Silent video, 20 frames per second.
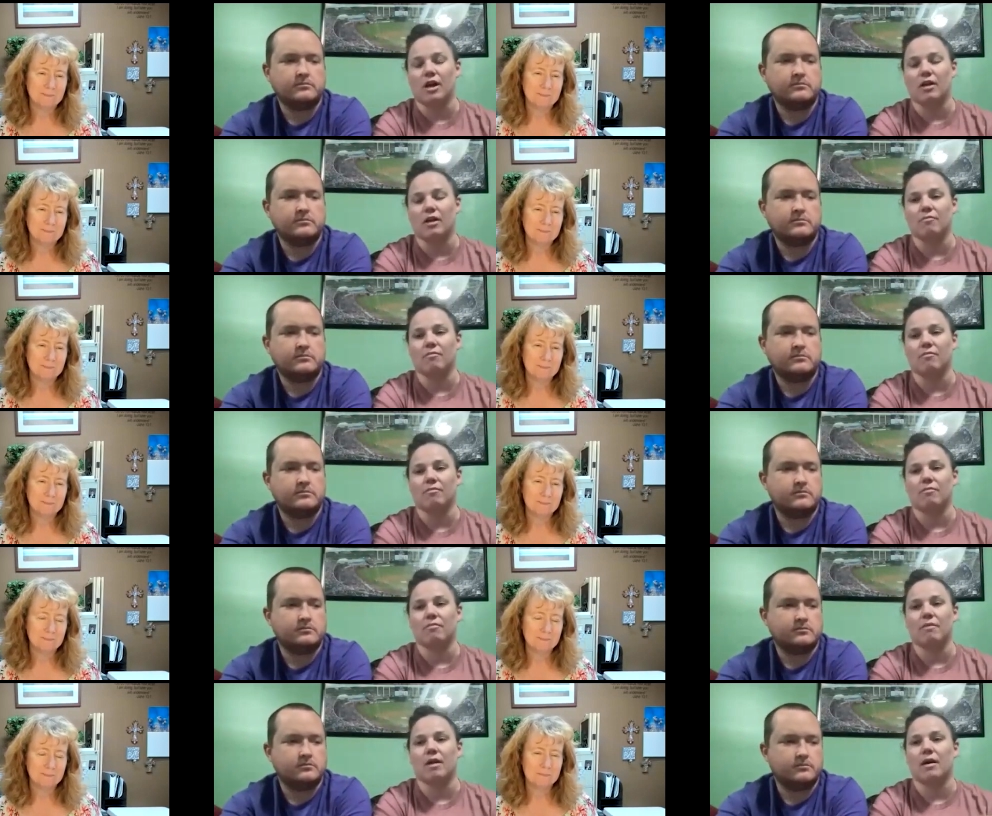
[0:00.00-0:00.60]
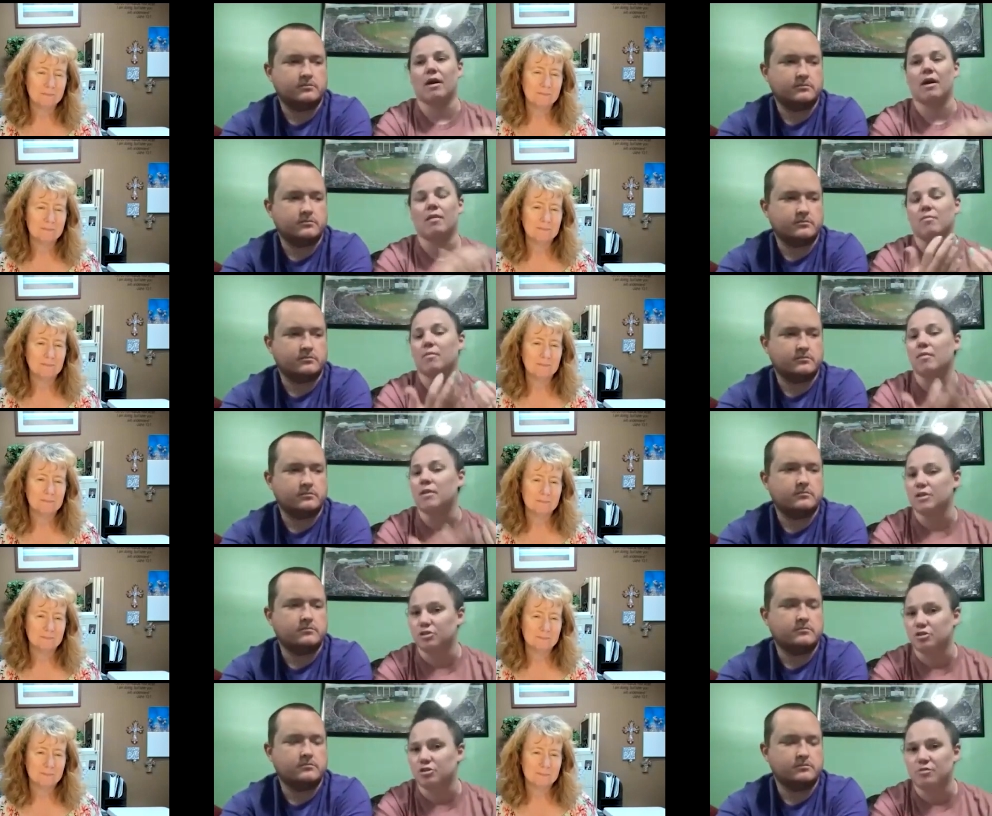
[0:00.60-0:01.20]
Speaker 1: um, i'm
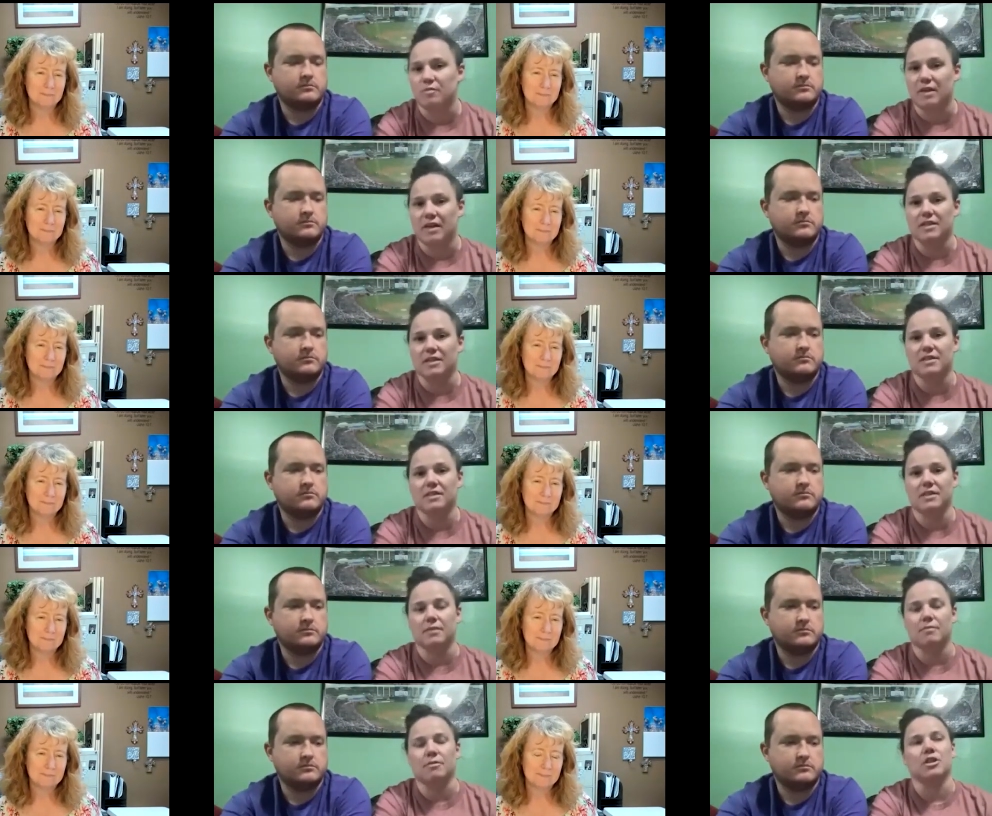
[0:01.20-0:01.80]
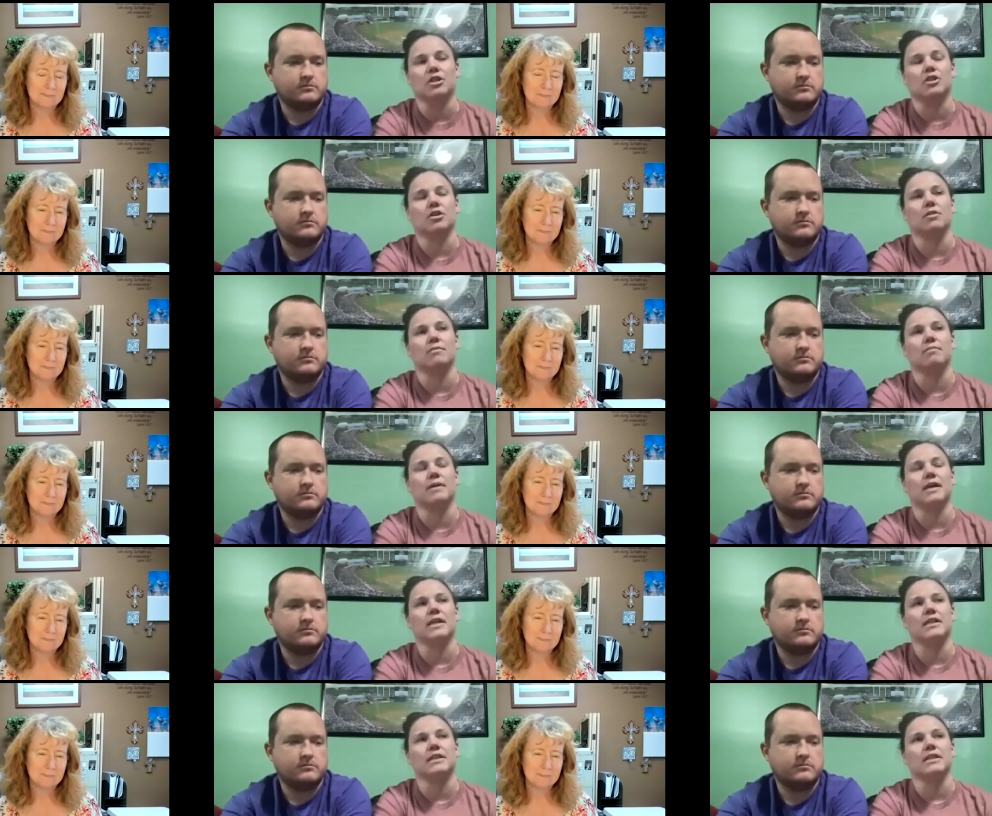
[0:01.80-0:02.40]
assuming it's similar
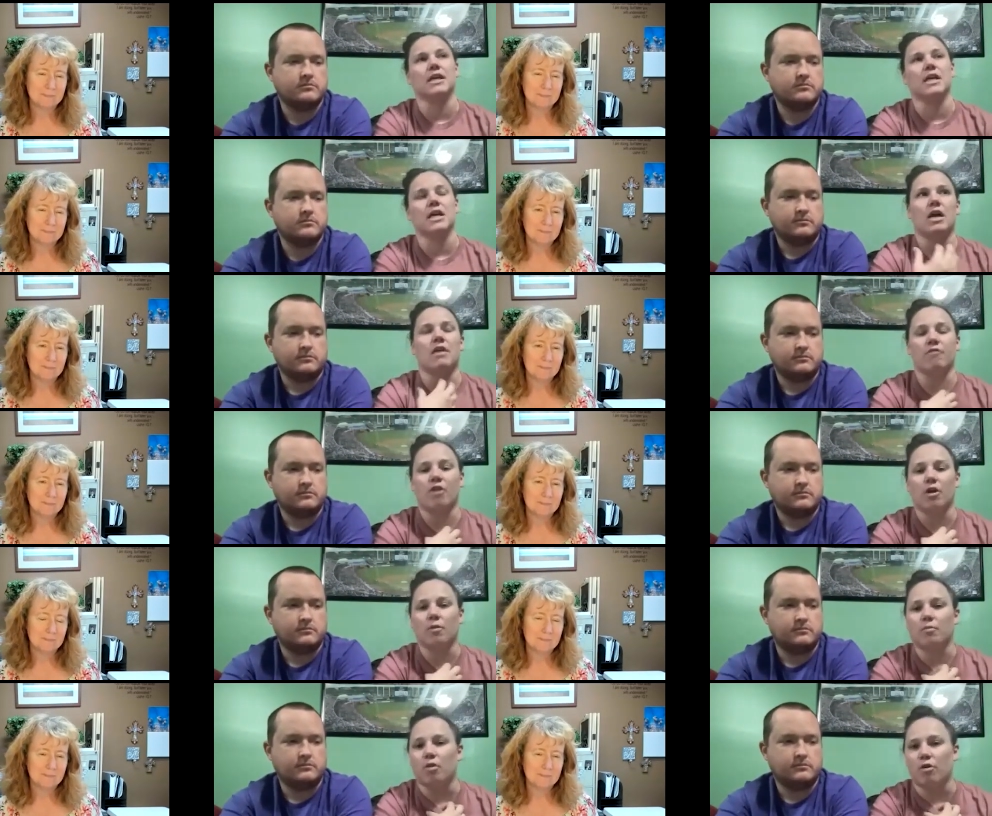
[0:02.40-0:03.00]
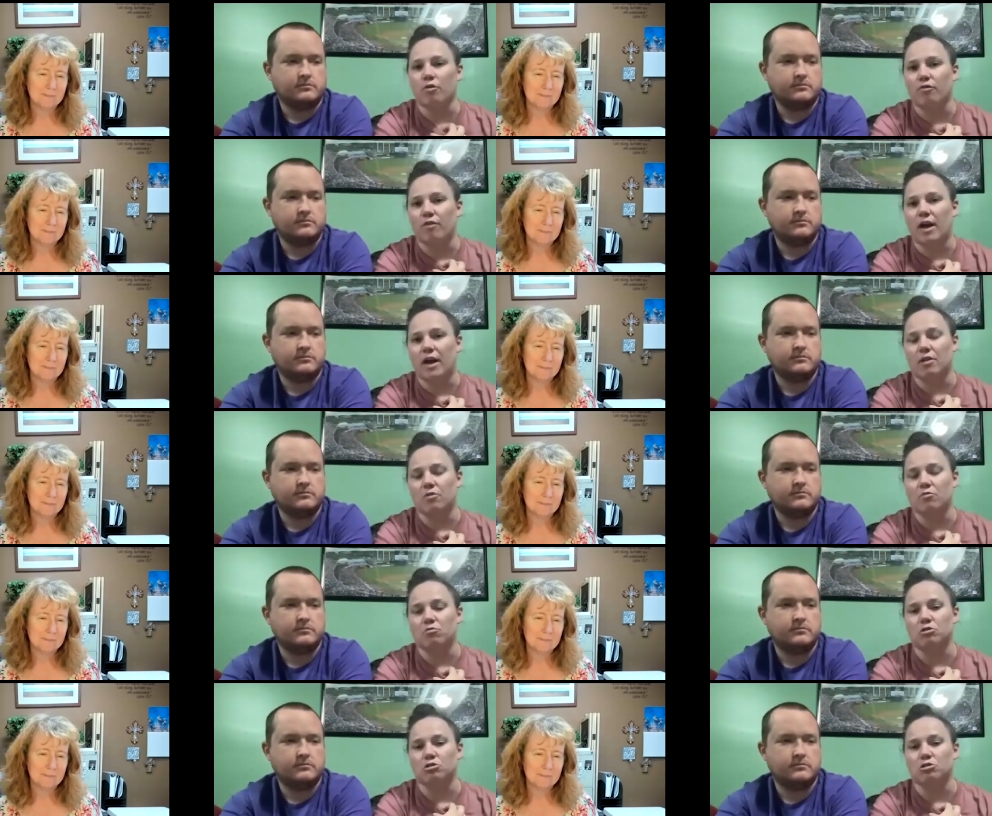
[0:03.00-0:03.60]
but if our
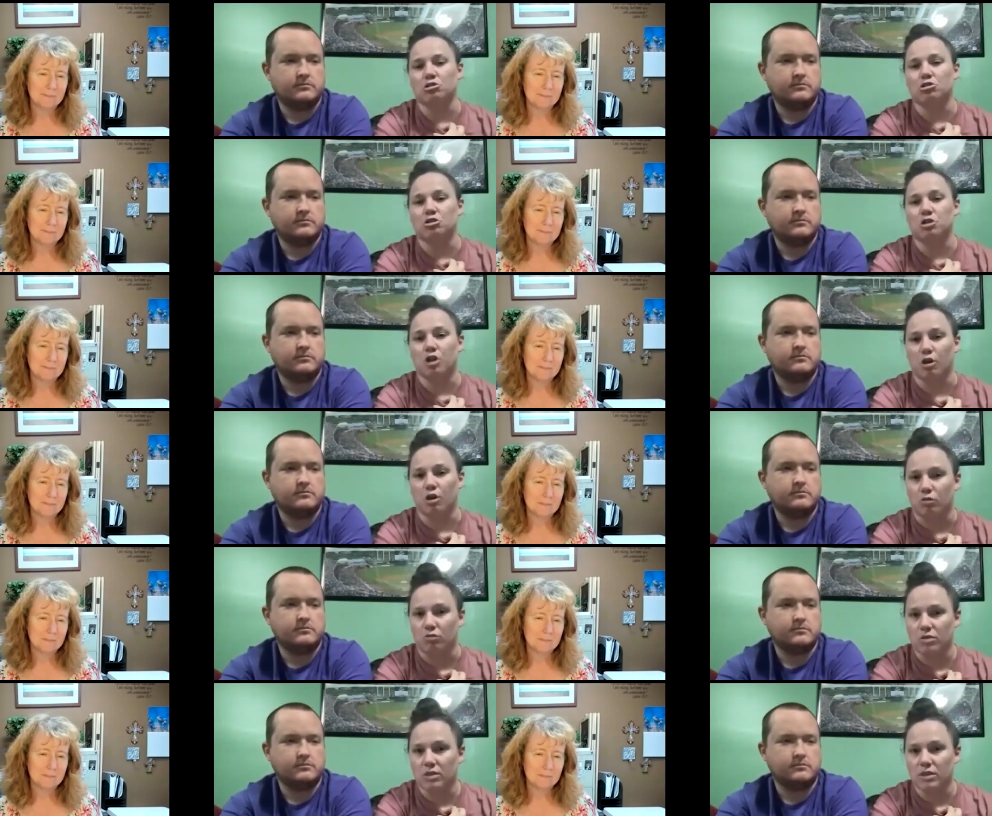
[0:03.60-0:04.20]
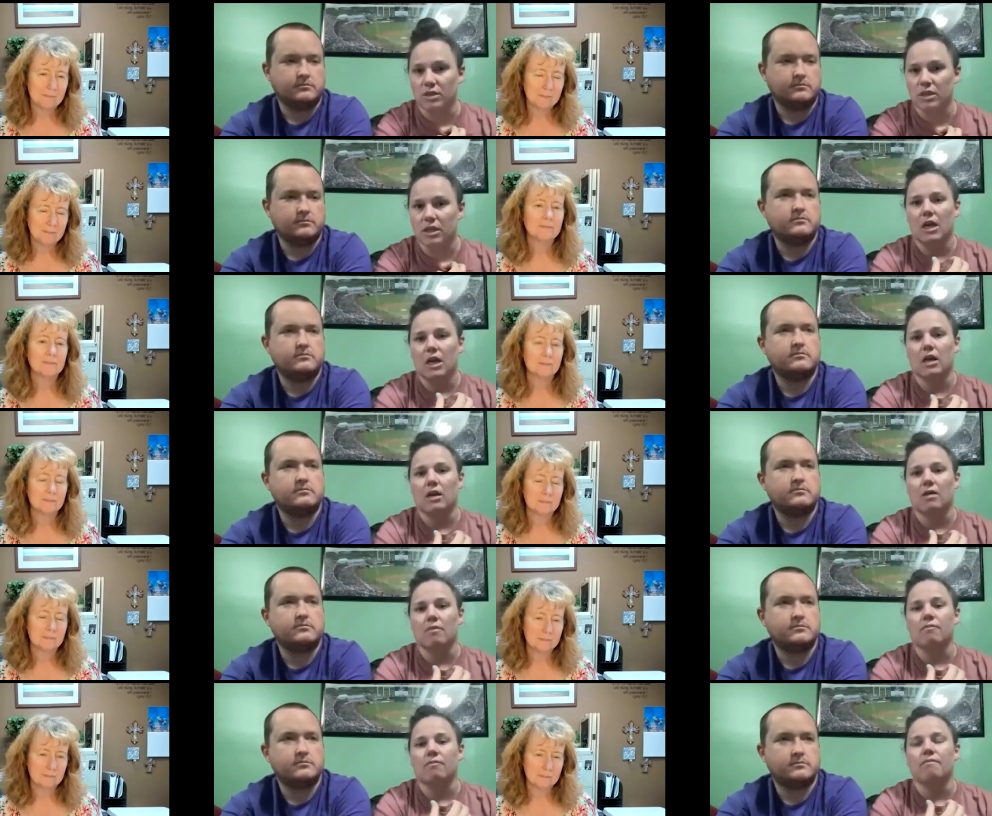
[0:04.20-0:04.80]
profile was shown
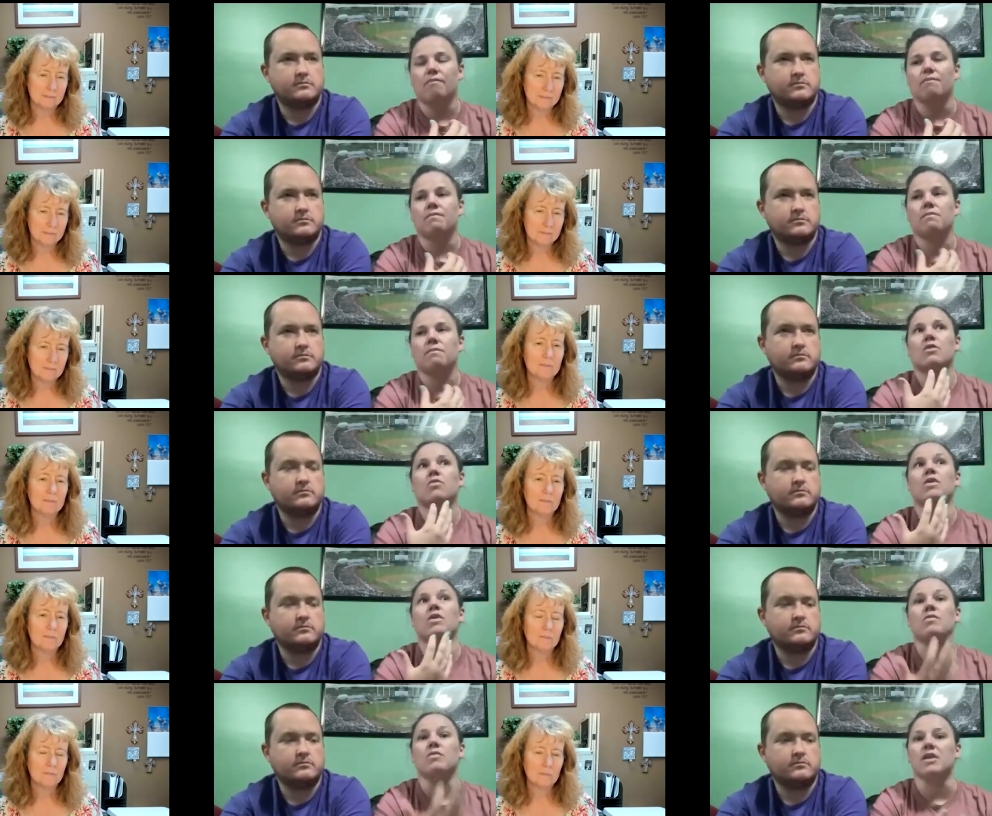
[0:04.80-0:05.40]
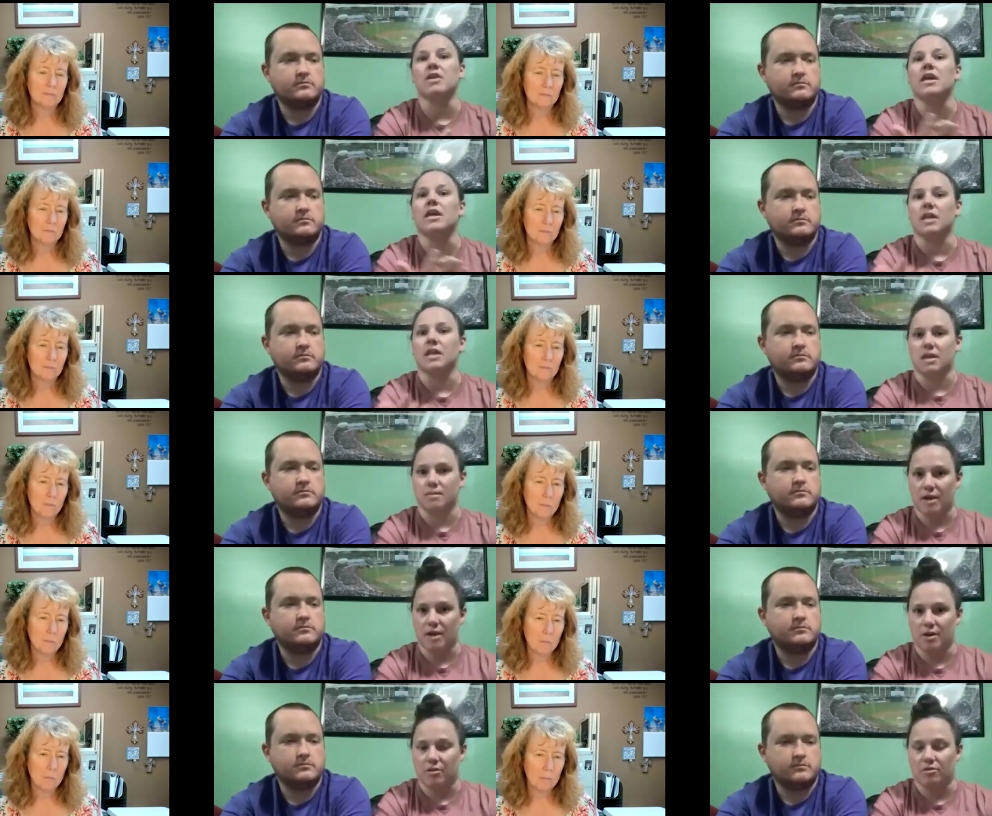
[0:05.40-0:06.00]
um, we would get an
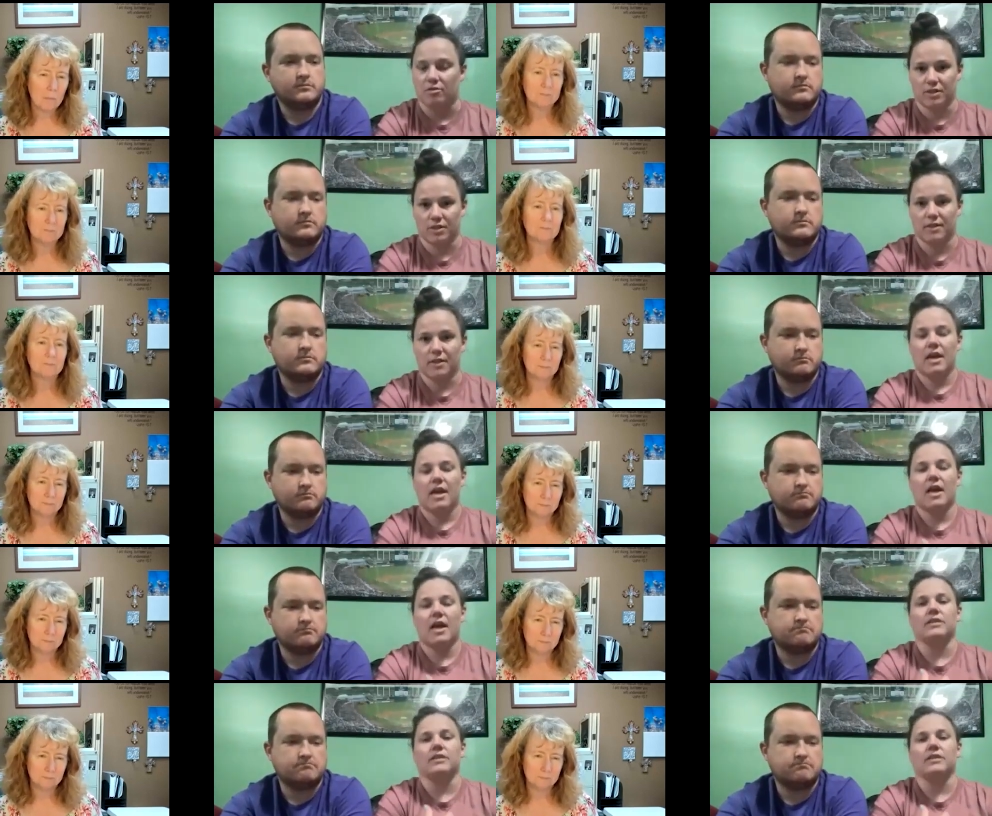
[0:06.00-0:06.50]
email mm-hmm.